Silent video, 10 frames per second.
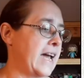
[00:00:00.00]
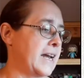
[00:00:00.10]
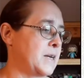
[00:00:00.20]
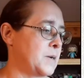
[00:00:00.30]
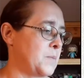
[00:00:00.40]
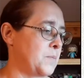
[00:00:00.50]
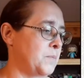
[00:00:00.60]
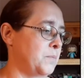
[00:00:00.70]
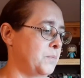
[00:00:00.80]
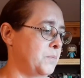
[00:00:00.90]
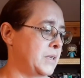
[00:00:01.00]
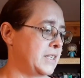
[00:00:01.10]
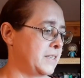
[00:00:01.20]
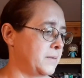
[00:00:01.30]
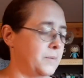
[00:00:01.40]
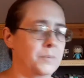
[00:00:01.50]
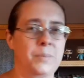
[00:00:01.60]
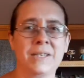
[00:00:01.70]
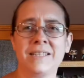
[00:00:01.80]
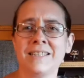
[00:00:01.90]
Anna ben
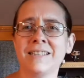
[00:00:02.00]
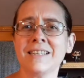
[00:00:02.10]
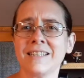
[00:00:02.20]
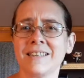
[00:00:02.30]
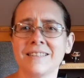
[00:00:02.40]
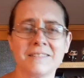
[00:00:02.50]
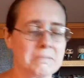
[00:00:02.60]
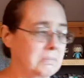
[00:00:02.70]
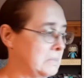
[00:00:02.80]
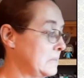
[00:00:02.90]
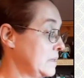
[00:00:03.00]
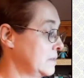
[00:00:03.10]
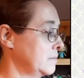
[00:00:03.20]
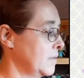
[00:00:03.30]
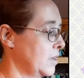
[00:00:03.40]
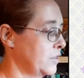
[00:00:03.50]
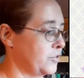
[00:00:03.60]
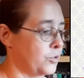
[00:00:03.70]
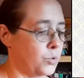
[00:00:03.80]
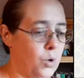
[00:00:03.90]
Bentinck.
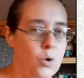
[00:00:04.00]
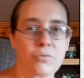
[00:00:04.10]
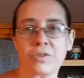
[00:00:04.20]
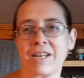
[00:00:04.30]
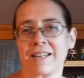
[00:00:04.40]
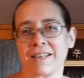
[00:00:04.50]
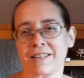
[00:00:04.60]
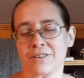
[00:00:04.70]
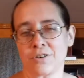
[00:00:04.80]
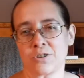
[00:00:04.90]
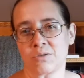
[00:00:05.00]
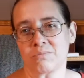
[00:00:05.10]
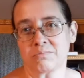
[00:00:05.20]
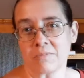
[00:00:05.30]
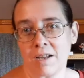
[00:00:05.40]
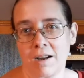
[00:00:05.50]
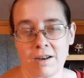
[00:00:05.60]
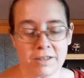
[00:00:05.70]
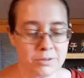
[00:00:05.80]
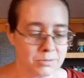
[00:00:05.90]
So hopefully I like her
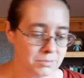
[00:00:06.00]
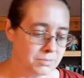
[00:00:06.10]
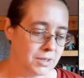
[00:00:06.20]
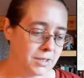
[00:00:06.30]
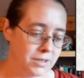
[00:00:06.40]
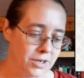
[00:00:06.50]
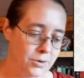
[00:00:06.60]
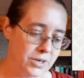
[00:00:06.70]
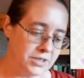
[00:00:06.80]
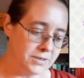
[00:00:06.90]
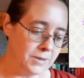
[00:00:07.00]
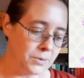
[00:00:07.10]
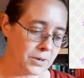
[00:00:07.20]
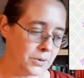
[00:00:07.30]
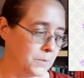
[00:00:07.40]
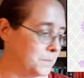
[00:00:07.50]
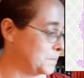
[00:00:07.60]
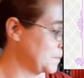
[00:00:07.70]
audio narration. I don't know.